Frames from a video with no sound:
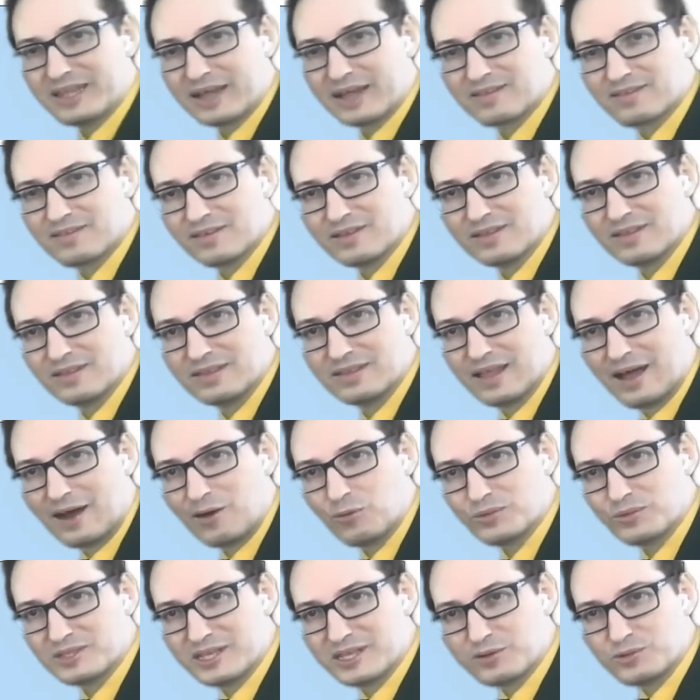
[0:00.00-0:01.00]
that
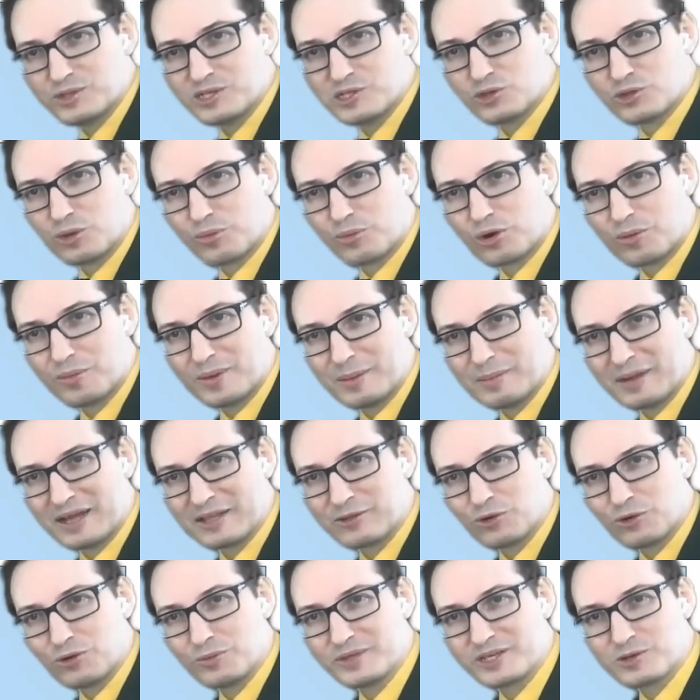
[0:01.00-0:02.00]
now there is no problem
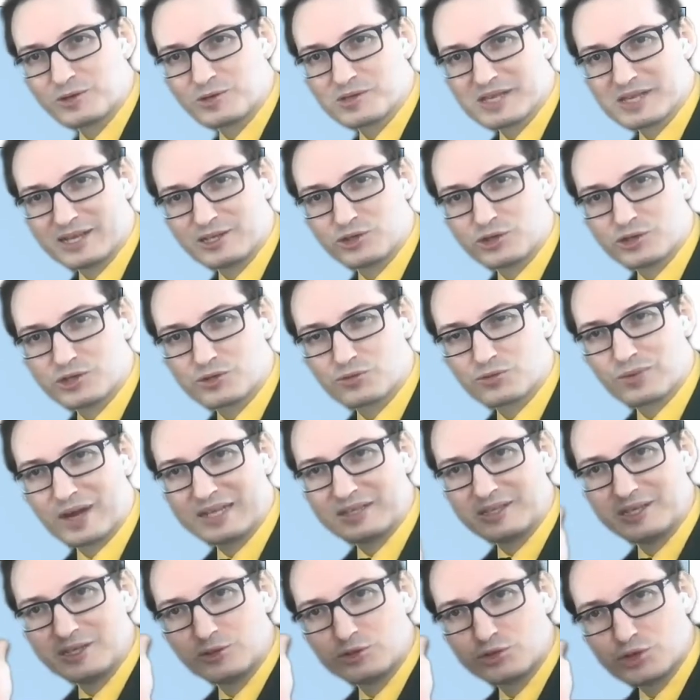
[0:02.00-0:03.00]
at all because I just
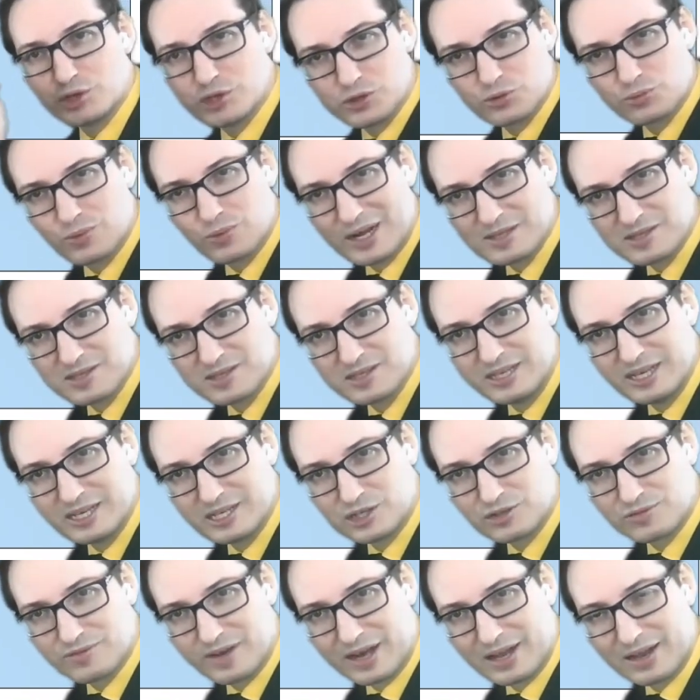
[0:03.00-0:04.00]
write it just once, the
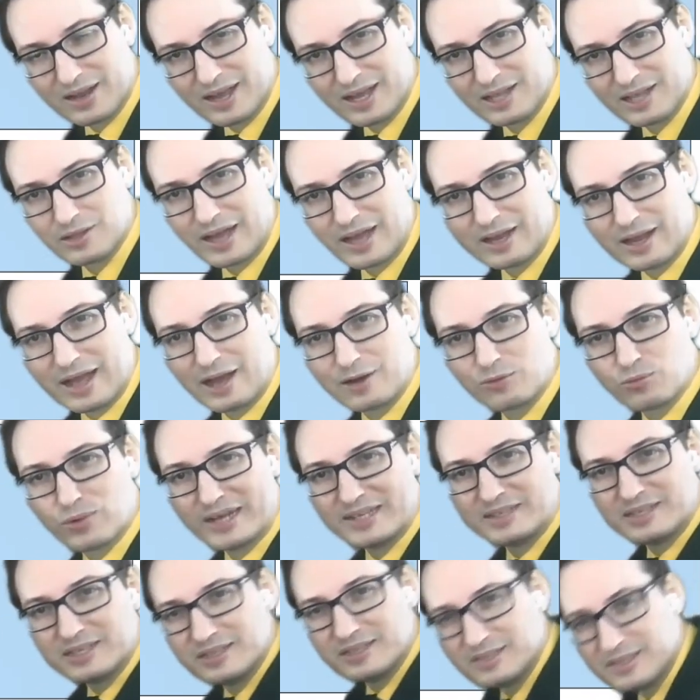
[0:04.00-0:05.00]
H file. And I
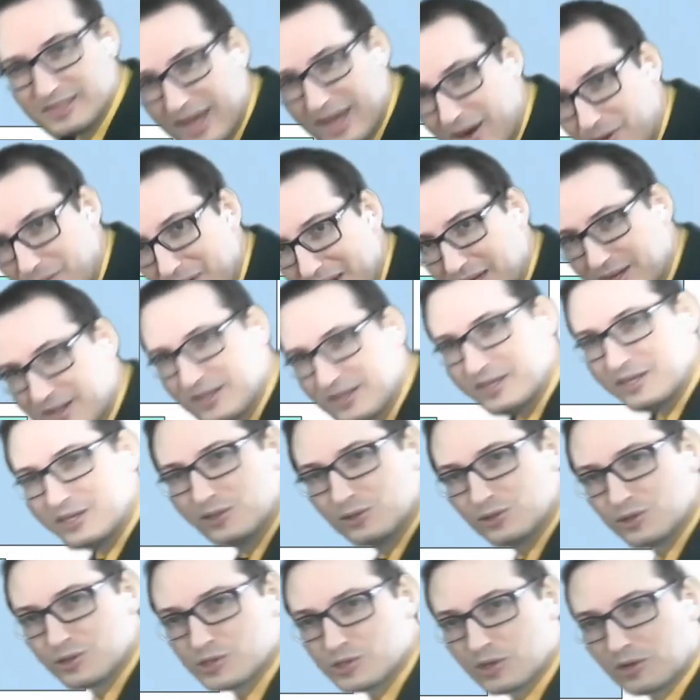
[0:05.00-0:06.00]
write it directly
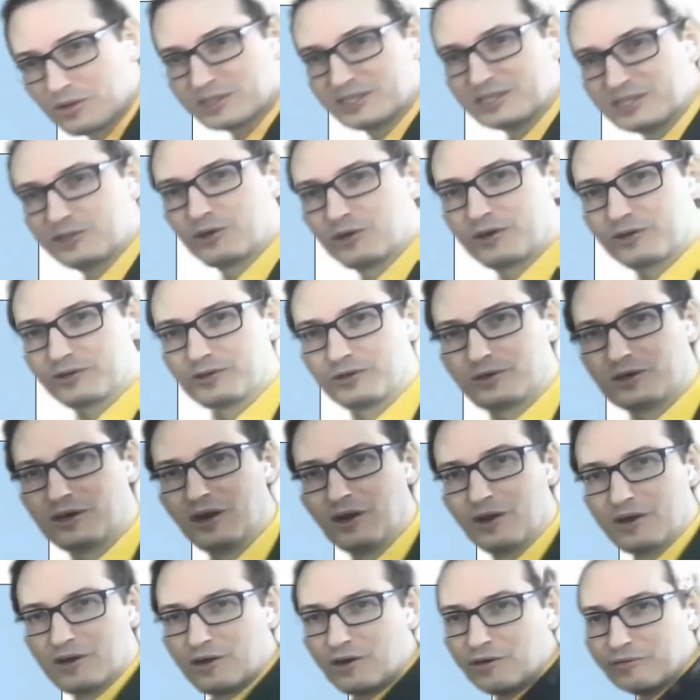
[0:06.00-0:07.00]
in the sorted order
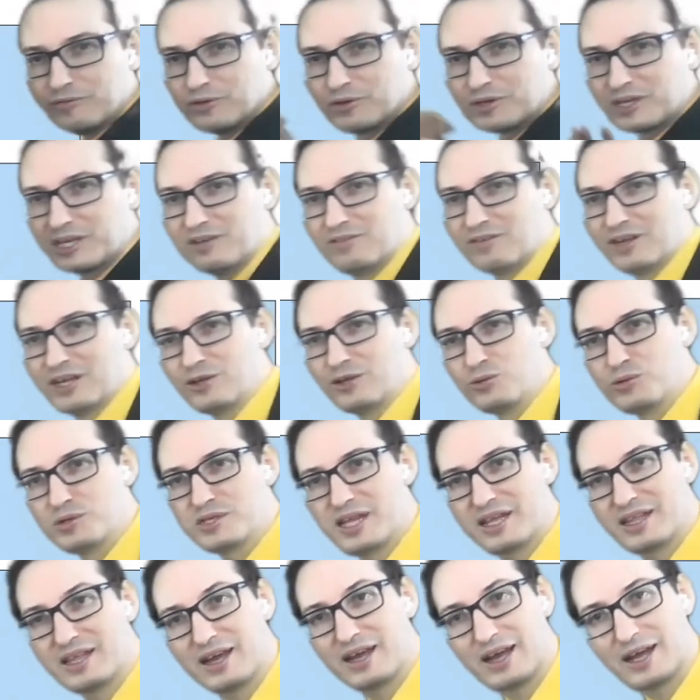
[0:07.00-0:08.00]
of the key values
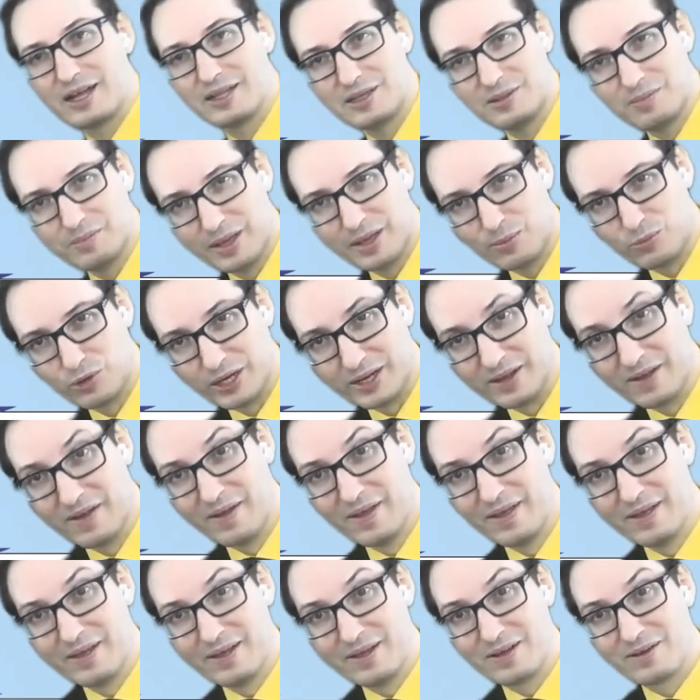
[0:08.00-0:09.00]
that I had in memory,
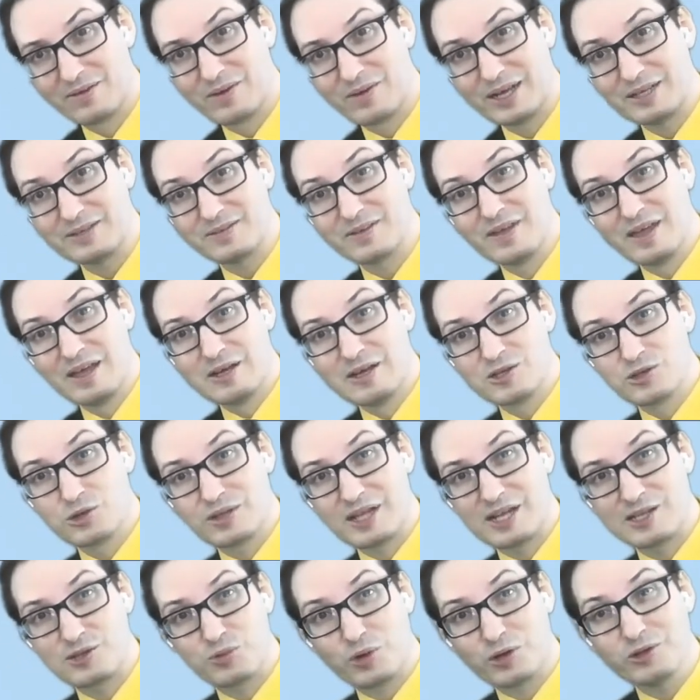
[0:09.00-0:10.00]
right? So
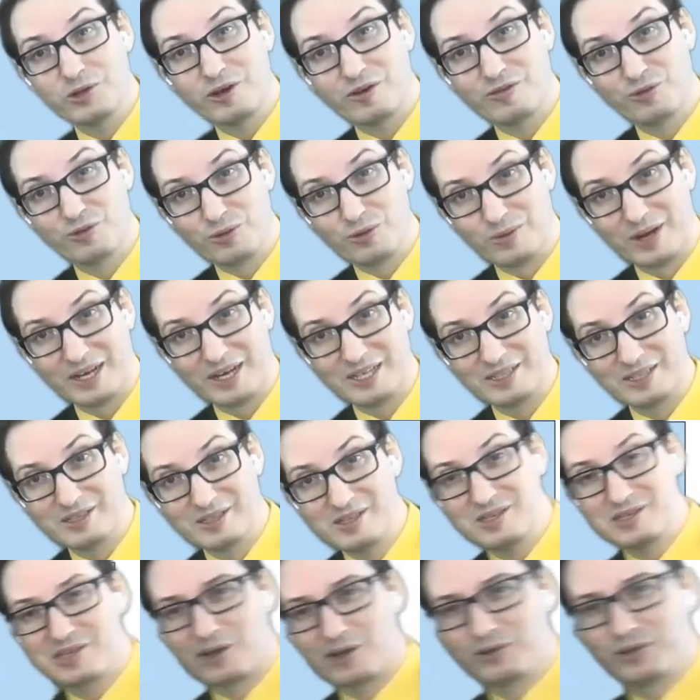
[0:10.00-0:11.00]
that's wonderful, right?
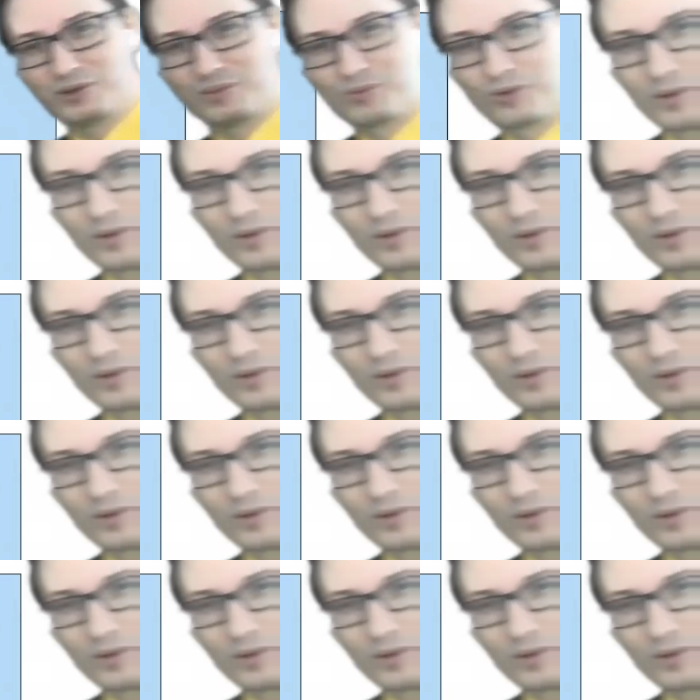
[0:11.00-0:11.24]
This is how the